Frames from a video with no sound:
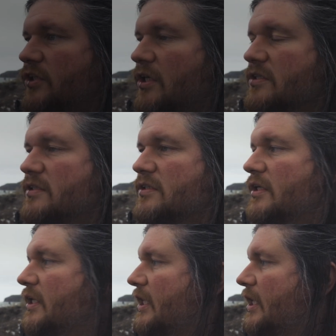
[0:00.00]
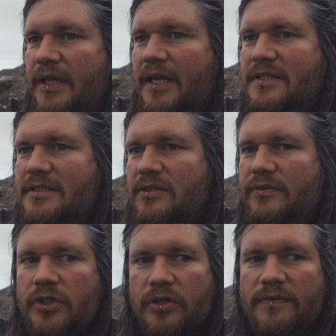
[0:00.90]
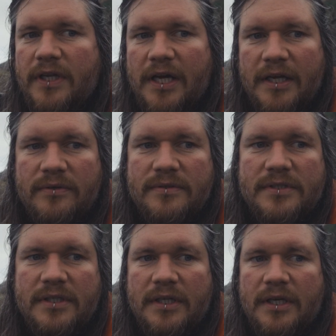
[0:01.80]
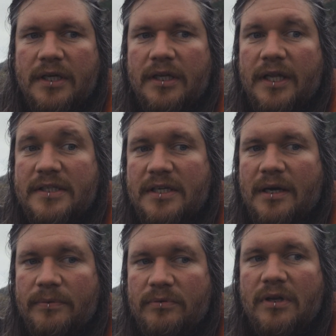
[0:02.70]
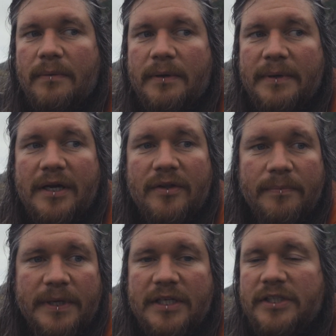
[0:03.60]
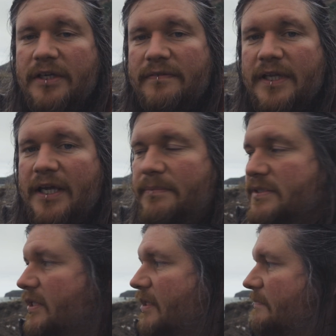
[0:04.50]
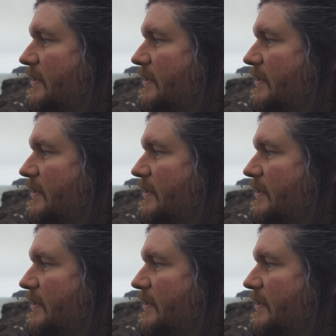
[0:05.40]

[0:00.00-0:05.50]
shots. There's sort of juveniles, and there's a couple lobbing about on the beach over there beside